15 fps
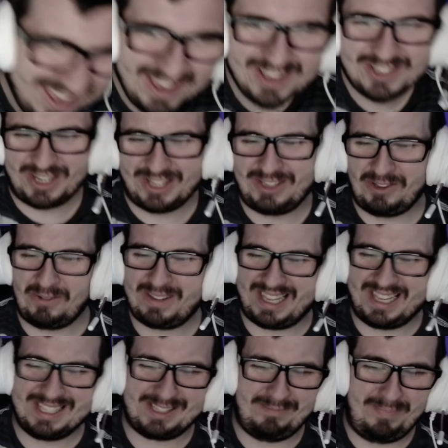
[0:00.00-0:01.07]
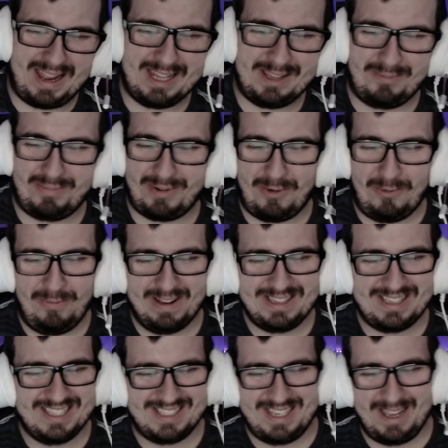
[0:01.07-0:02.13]
she took his bed, bro. What
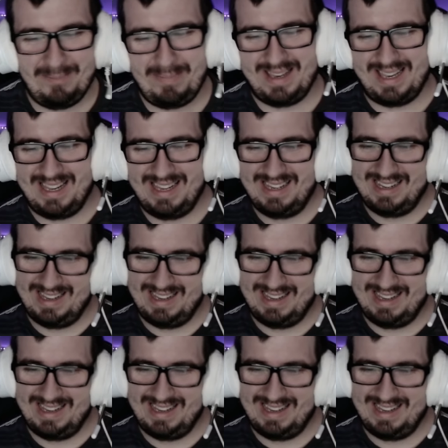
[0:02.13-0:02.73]
is happening?